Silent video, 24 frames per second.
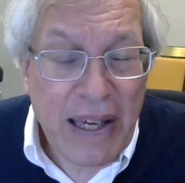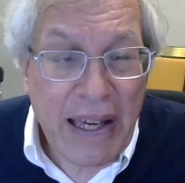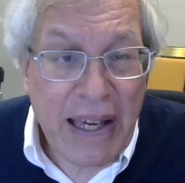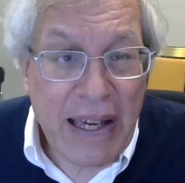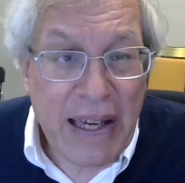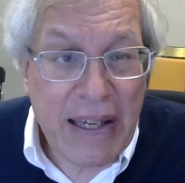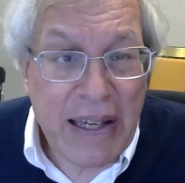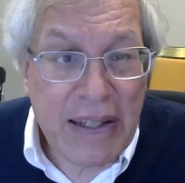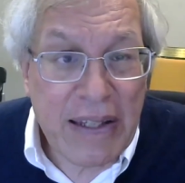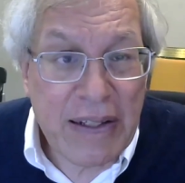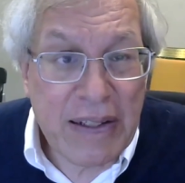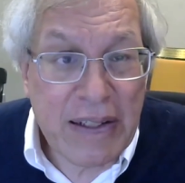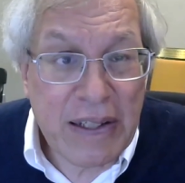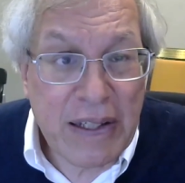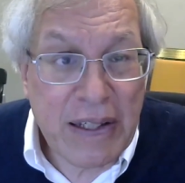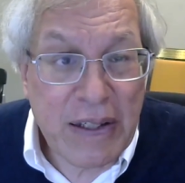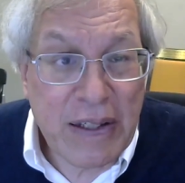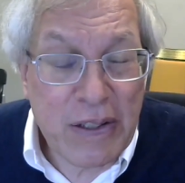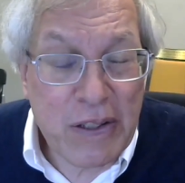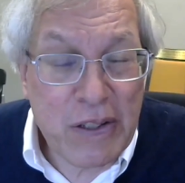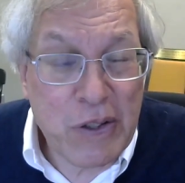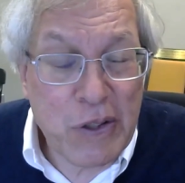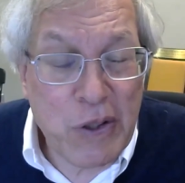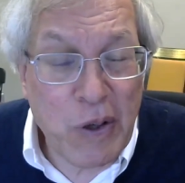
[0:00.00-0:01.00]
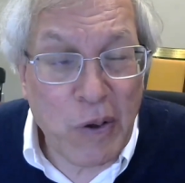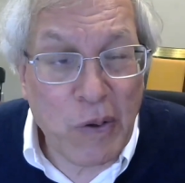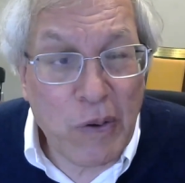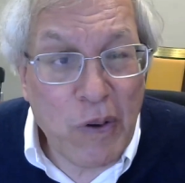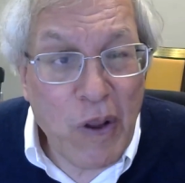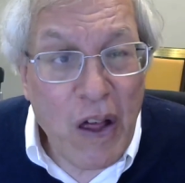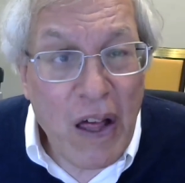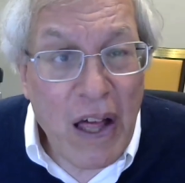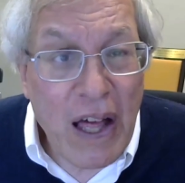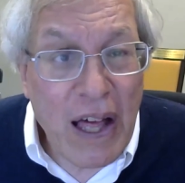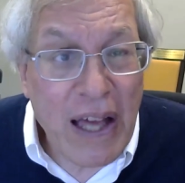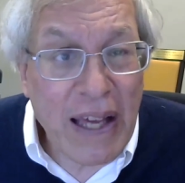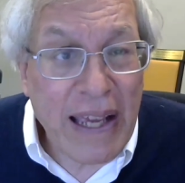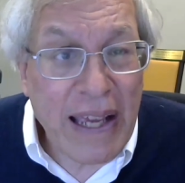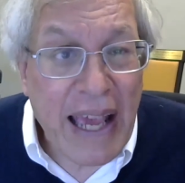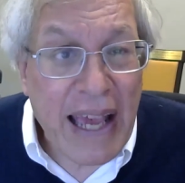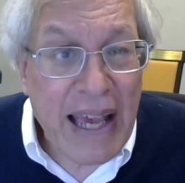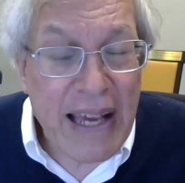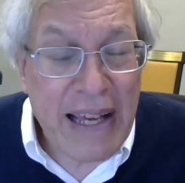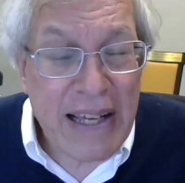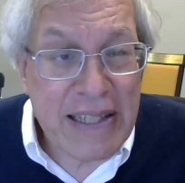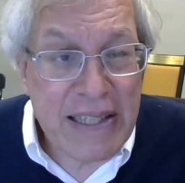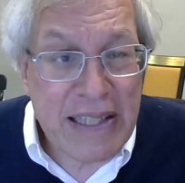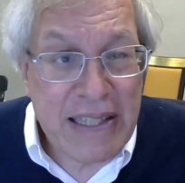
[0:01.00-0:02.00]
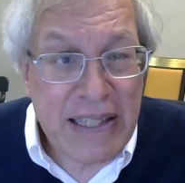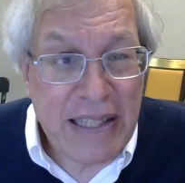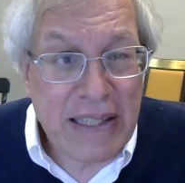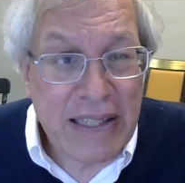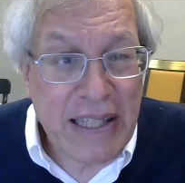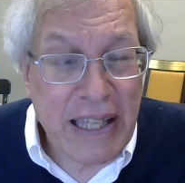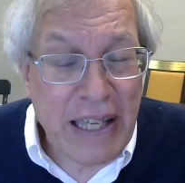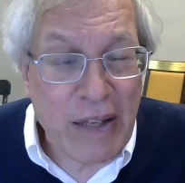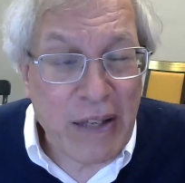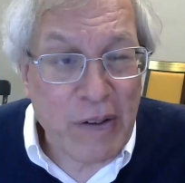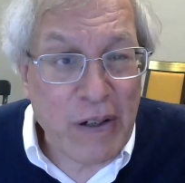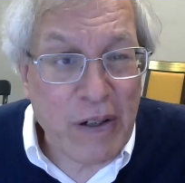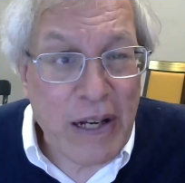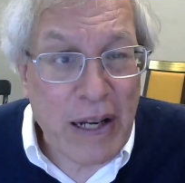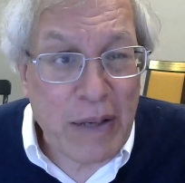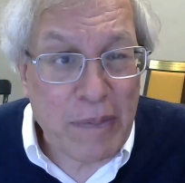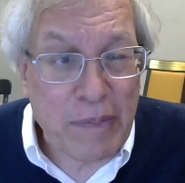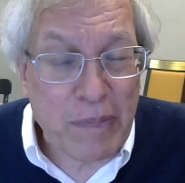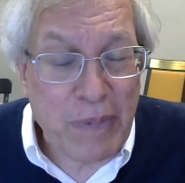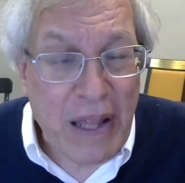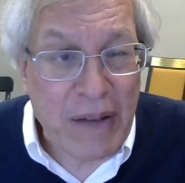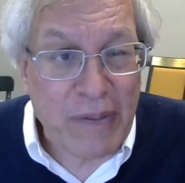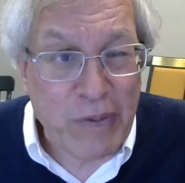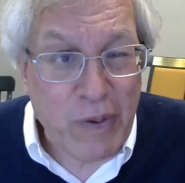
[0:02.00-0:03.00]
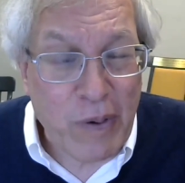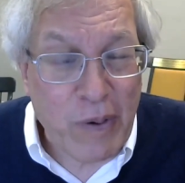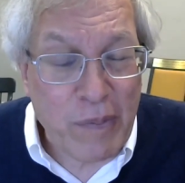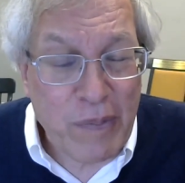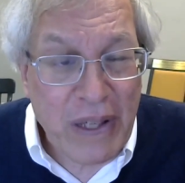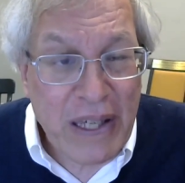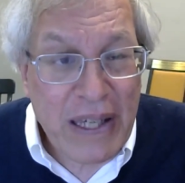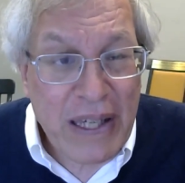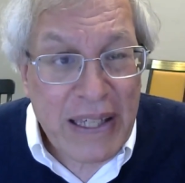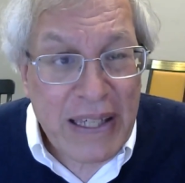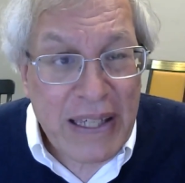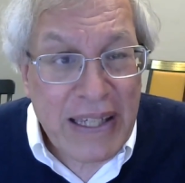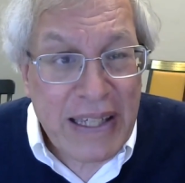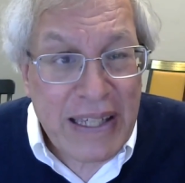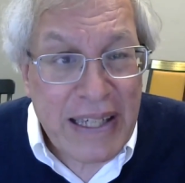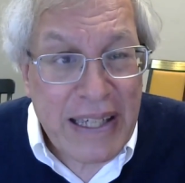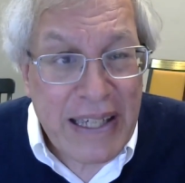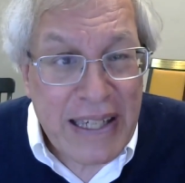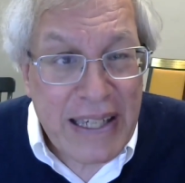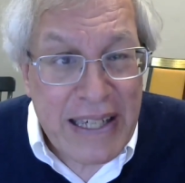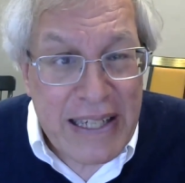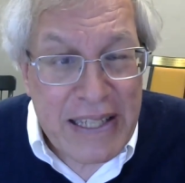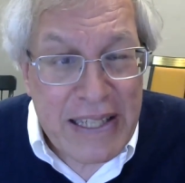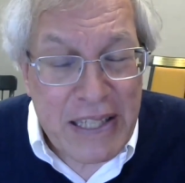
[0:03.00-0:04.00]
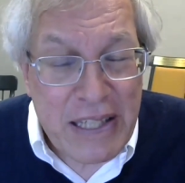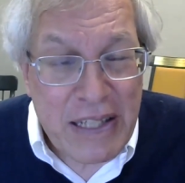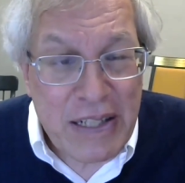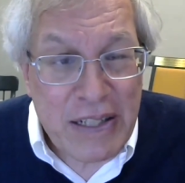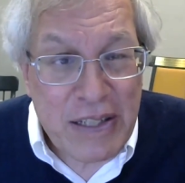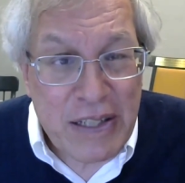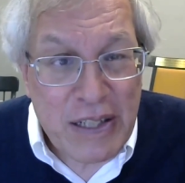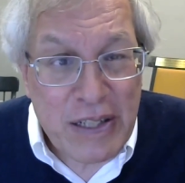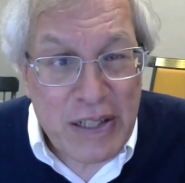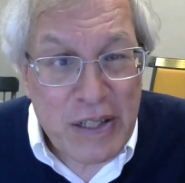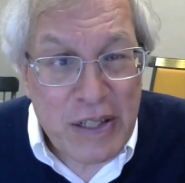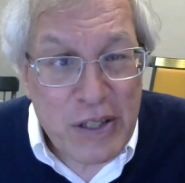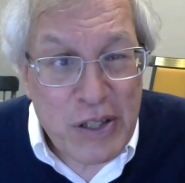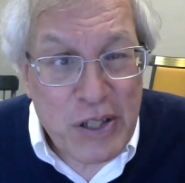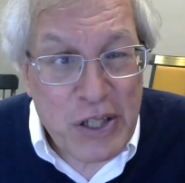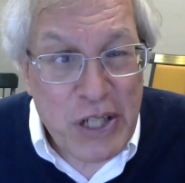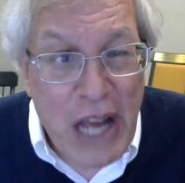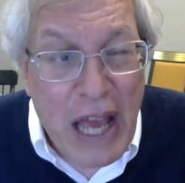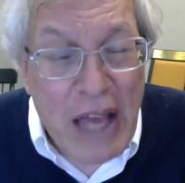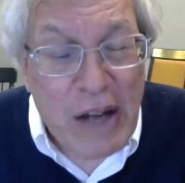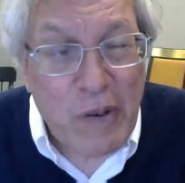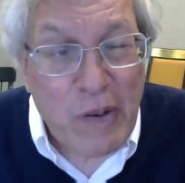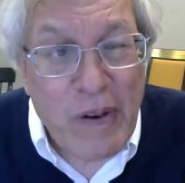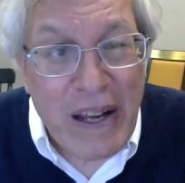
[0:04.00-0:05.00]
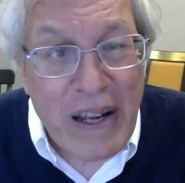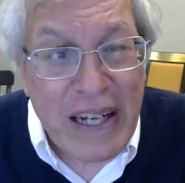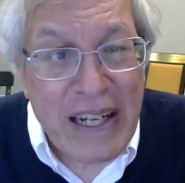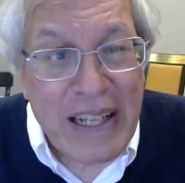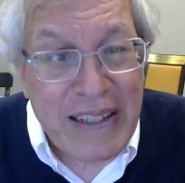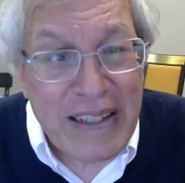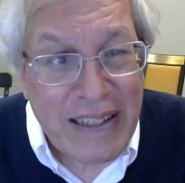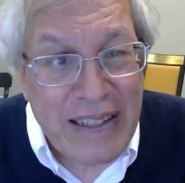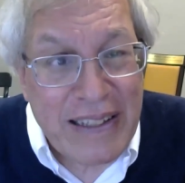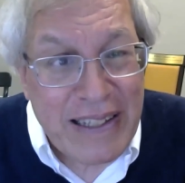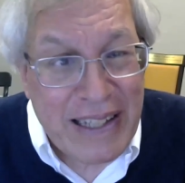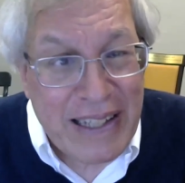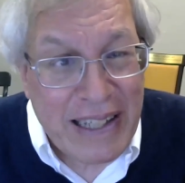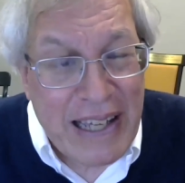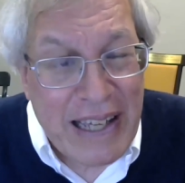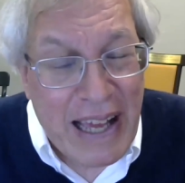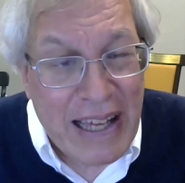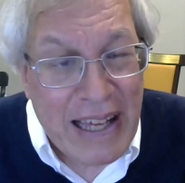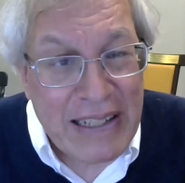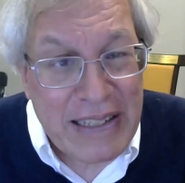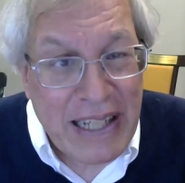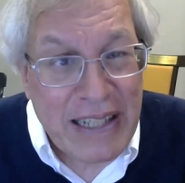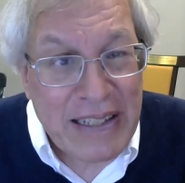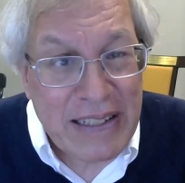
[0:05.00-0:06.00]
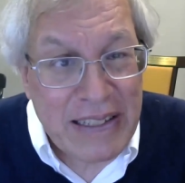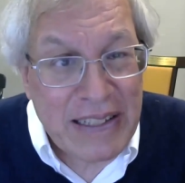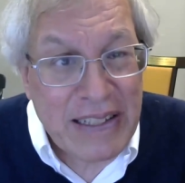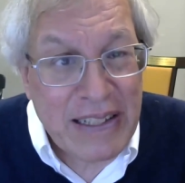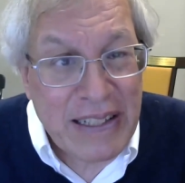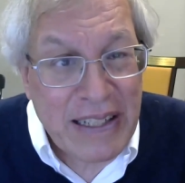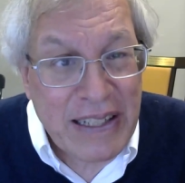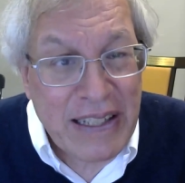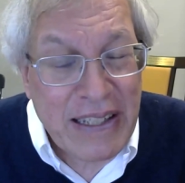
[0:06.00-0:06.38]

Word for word: And so long as the internet platform isn't generating the content,